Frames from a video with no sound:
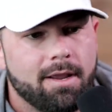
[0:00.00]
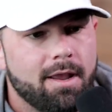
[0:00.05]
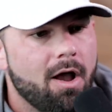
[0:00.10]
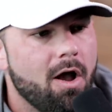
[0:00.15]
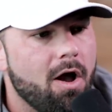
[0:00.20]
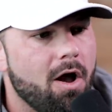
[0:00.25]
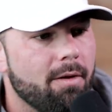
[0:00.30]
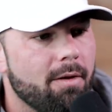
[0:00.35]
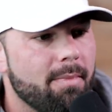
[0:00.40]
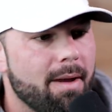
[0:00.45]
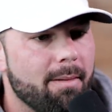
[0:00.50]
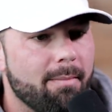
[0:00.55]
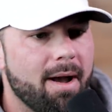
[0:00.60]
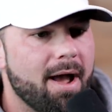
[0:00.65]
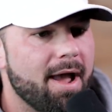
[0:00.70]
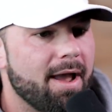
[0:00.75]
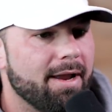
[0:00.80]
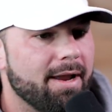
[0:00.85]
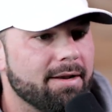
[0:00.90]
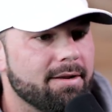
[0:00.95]
on my
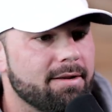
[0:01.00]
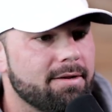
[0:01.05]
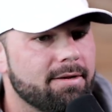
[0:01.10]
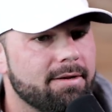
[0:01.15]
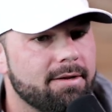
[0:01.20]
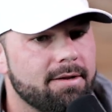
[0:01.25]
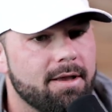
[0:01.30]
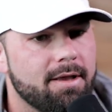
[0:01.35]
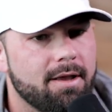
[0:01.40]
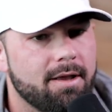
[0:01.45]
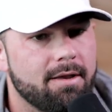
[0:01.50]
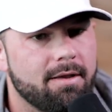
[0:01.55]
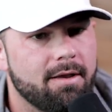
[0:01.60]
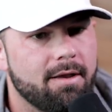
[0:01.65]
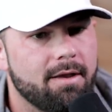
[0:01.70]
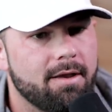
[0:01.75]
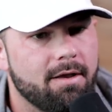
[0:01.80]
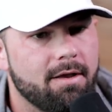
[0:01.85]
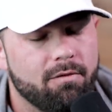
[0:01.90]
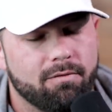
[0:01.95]
mind
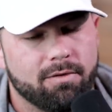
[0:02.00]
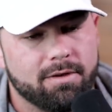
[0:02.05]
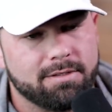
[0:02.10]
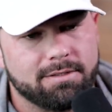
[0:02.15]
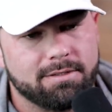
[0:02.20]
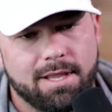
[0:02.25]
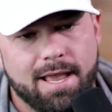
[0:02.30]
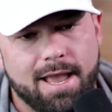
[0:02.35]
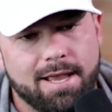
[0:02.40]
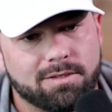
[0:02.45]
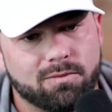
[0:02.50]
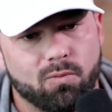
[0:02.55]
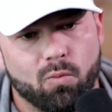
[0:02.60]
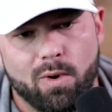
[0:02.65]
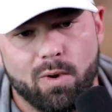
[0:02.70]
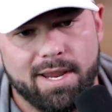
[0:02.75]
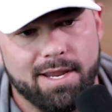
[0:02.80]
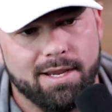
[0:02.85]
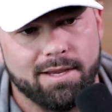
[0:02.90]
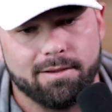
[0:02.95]
uh, over this last
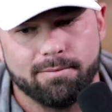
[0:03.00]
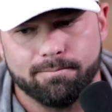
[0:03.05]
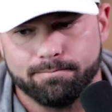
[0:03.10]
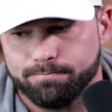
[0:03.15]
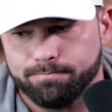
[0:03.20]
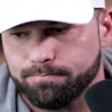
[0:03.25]
week.